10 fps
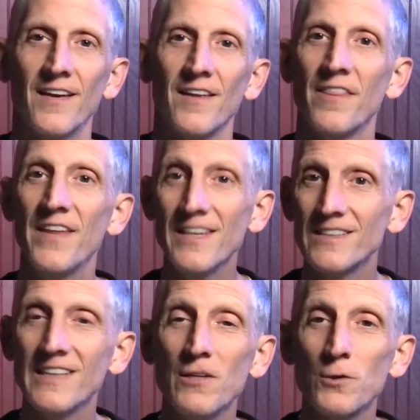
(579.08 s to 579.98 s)
These
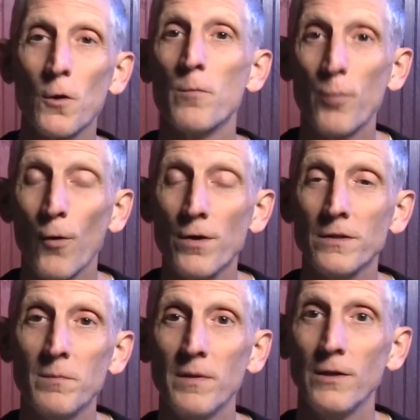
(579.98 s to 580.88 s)
scenes are important
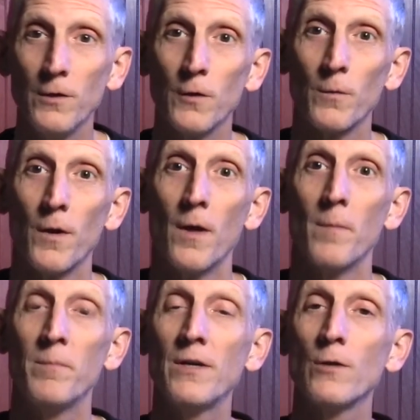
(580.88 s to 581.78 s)
to me and you
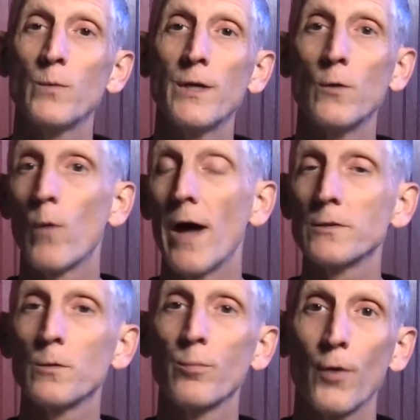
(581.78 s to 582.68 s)
because we can
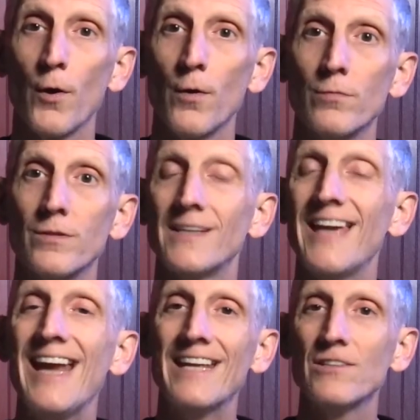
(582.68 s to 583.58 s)
watch the pros,
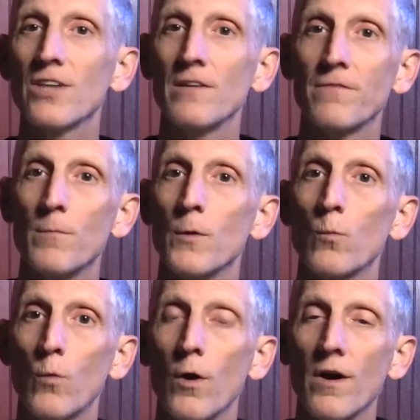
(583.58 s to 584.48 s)
gain insight from their
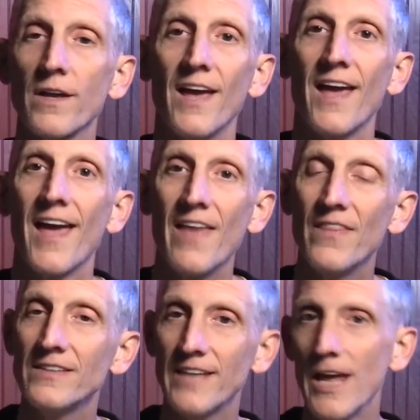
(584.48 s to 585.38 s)
work, and
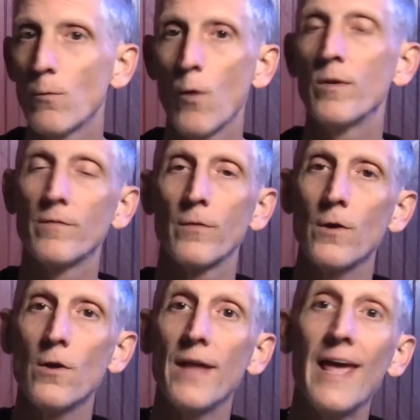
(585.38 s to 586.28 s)
then take what we've
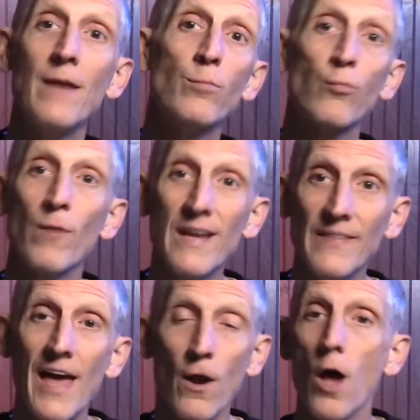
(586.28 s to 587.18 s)
learned and bring
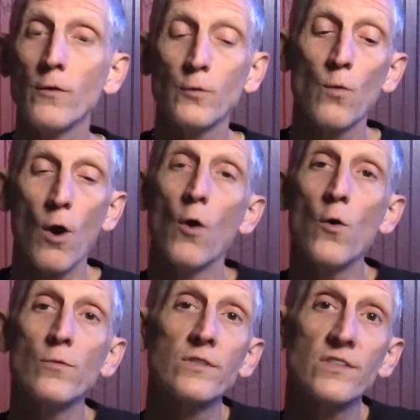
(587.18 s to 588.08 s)
that on to our
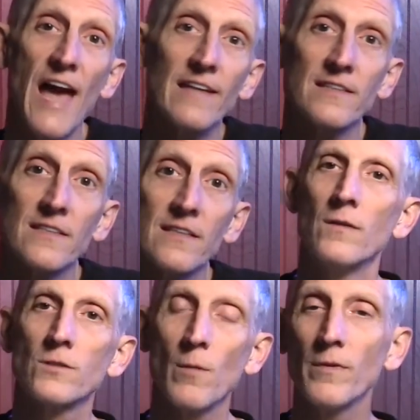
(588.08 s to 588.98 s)
own sets.
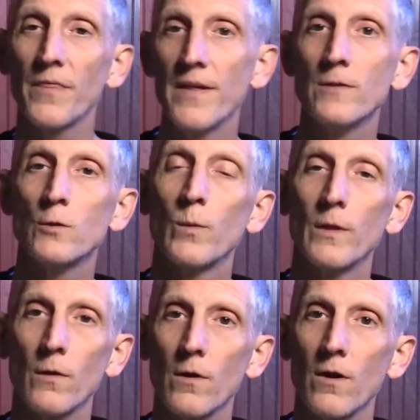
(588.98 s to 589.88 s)
Some of the things that we
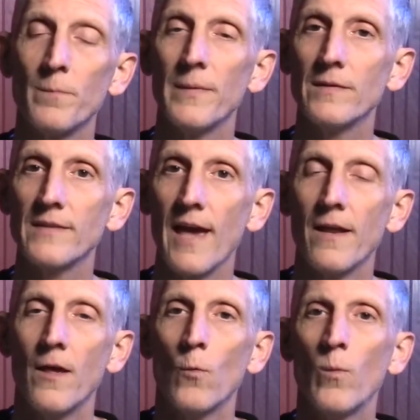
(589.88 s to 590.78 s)
learn is that
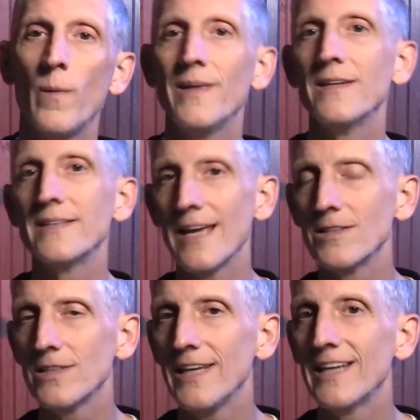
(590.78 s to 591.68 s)
when the
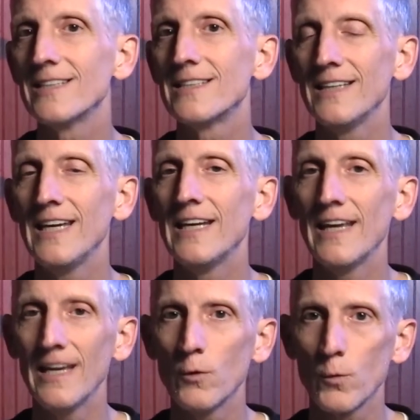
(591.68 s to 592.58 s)
intensity in a scene
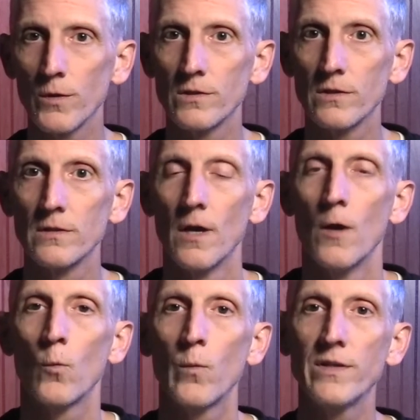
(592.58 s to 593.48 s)
increases,
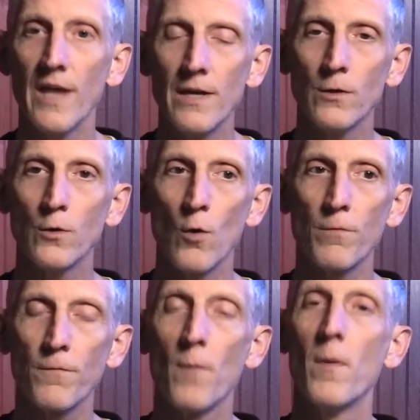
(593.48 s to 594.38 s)
we tend to go
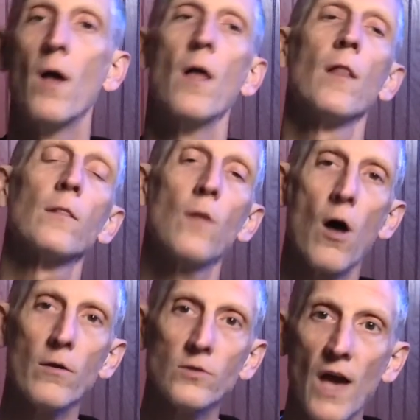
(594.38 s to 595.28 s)
from
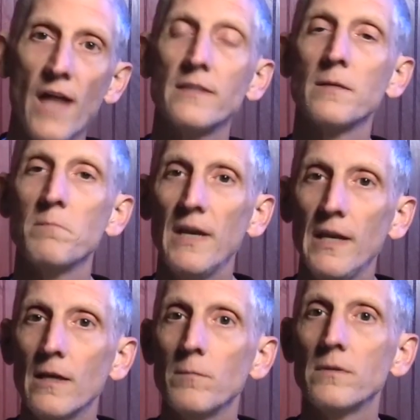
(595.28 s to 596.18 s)
long shot to
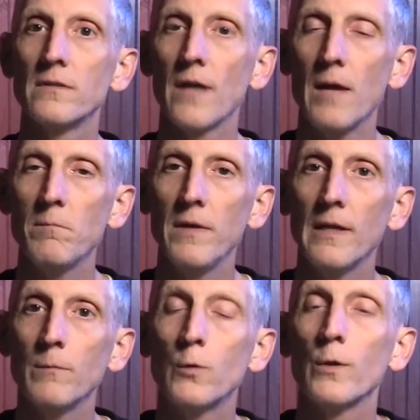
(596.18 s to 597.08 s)
medium to tight
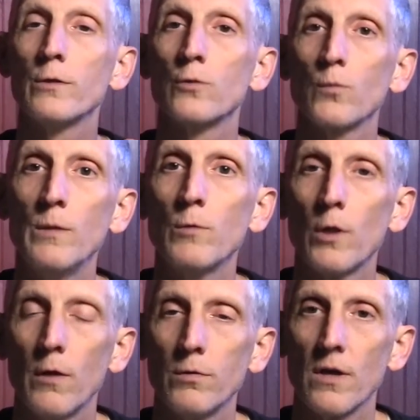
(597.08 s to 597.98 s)
medium to extreme
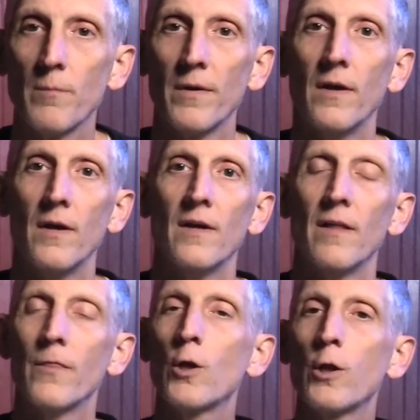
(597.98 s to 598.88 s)
close-up.
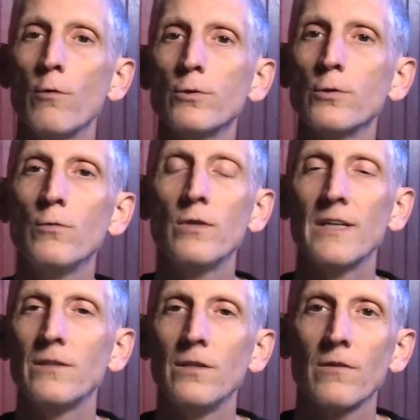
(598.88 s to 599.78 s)
The closer you
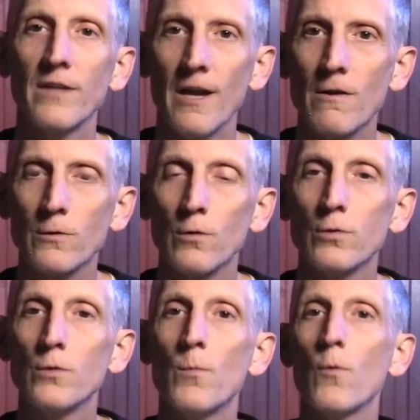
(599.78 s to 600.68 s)
get to your
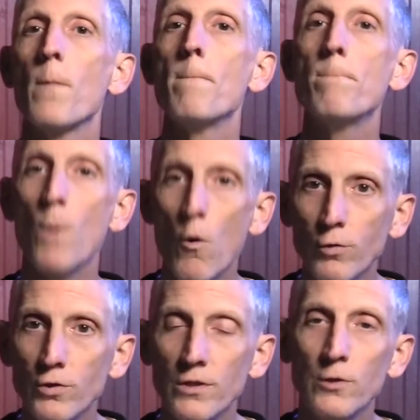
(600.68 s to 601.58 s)
characters, the more
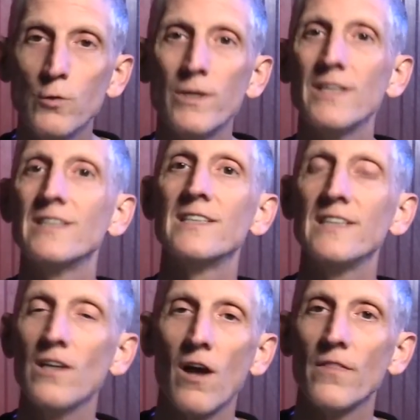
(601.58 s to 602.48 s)
emotion you can
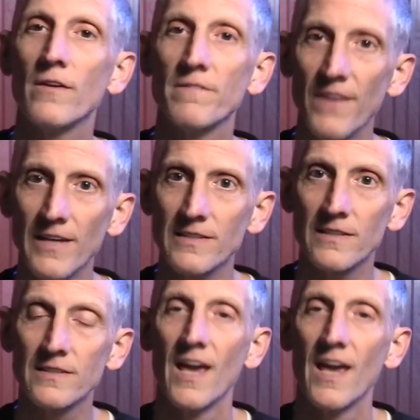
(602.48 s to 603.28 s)
see on their faces,